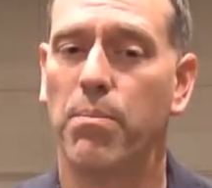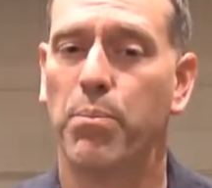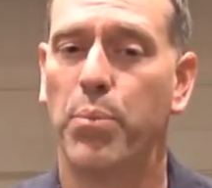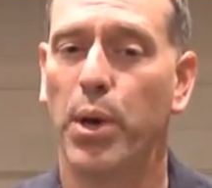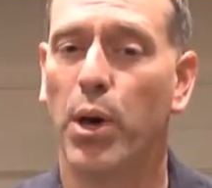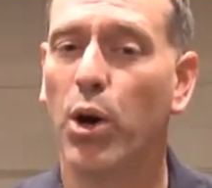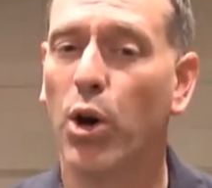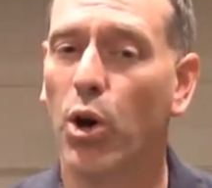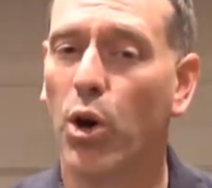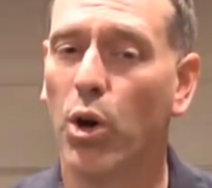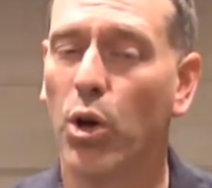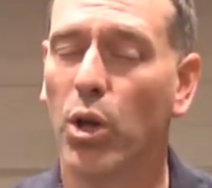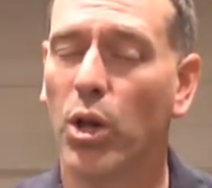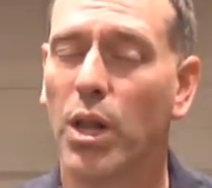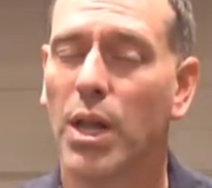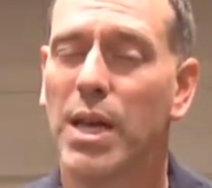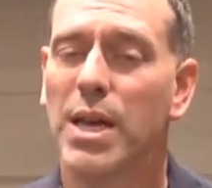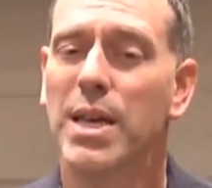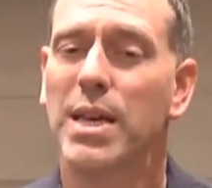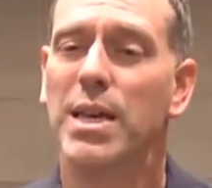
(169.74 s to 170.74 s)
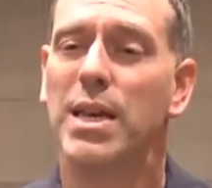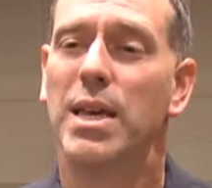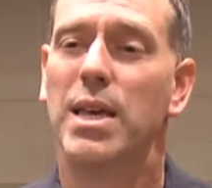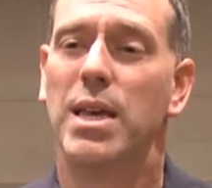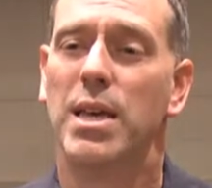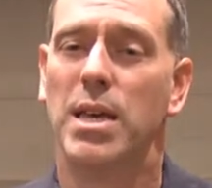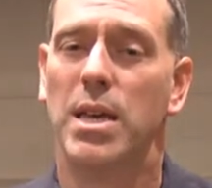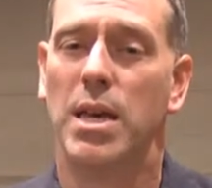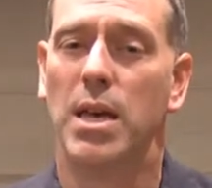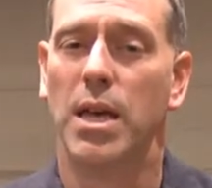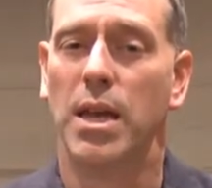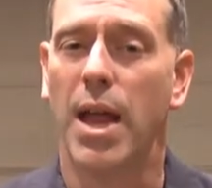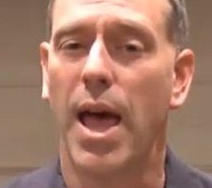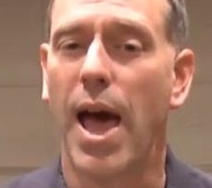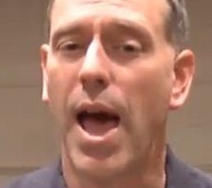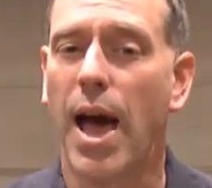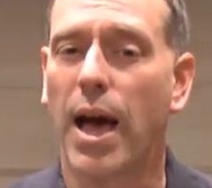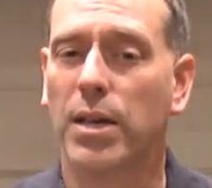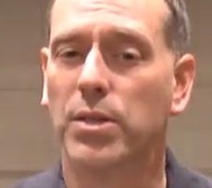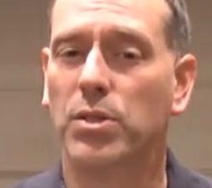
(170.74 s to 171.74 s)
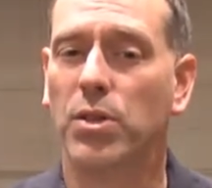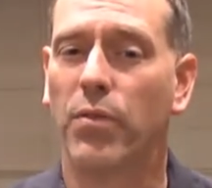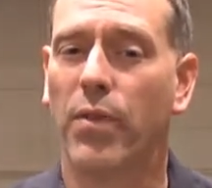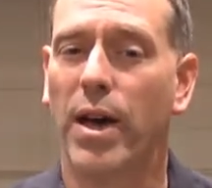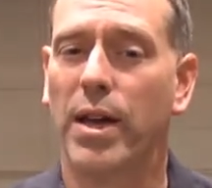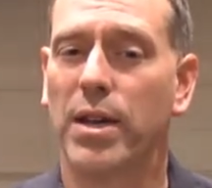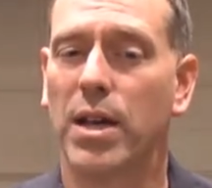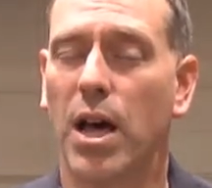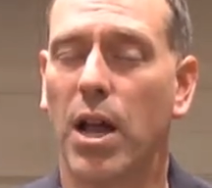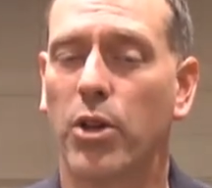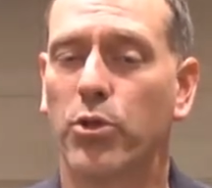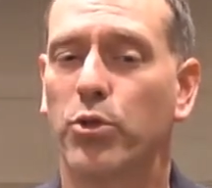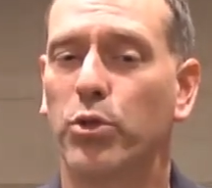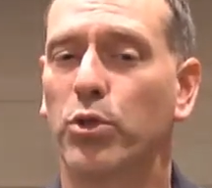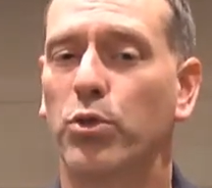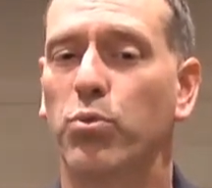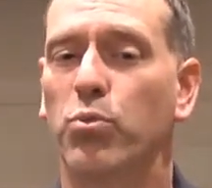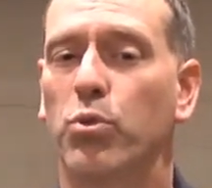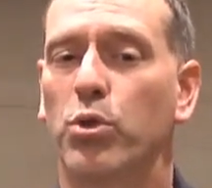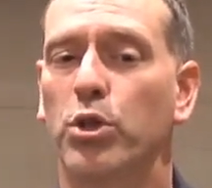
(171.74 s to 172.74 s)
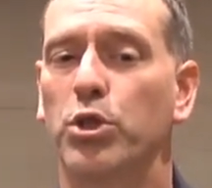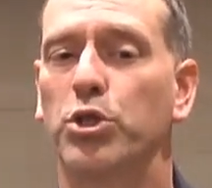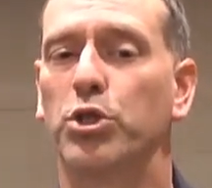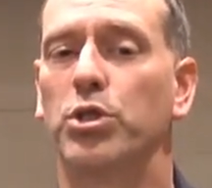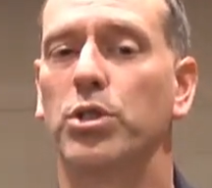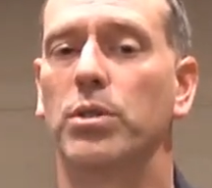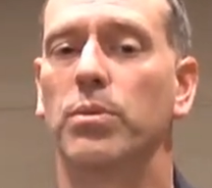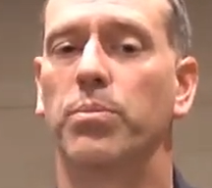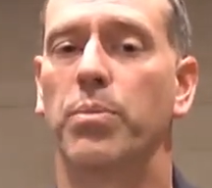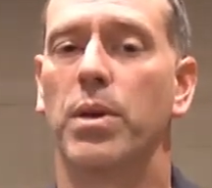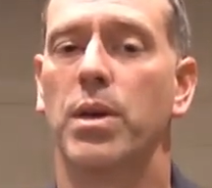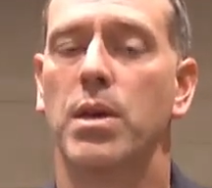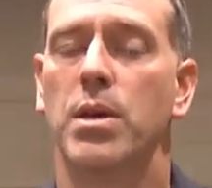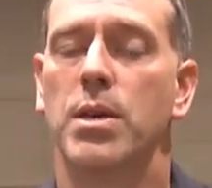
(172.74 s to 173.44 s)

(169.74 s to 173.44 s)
Baal in acts of idolatrous worship.